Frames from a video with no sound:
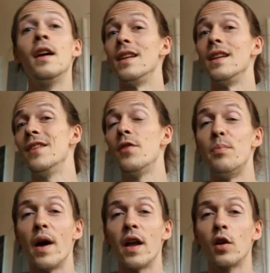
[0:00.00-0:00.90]
An even
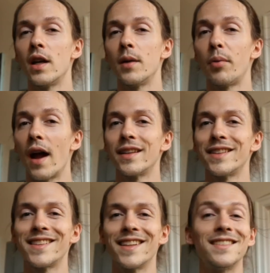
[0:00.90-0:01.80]
better way to practice
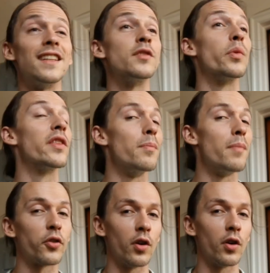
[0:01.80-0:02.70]
this is with a
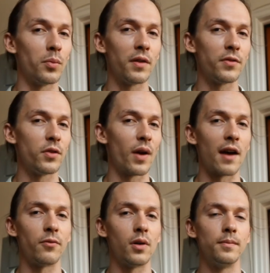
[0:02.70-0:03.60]
metronome, if you have
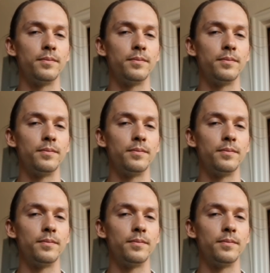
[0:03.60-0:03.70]
one.